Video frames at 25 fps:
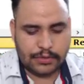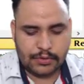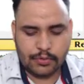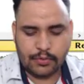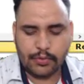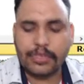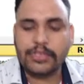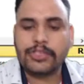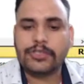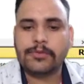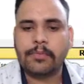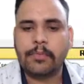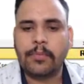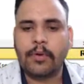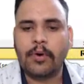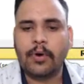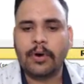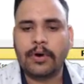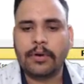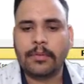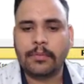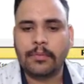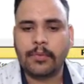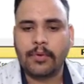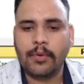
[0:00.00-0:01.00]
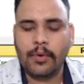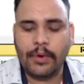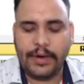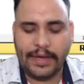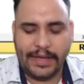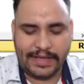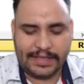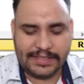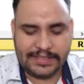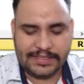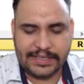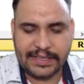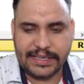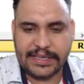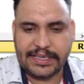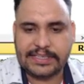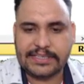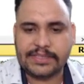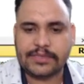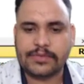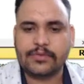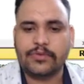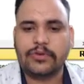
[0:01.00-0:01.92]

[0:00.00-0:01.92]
switch port mode access,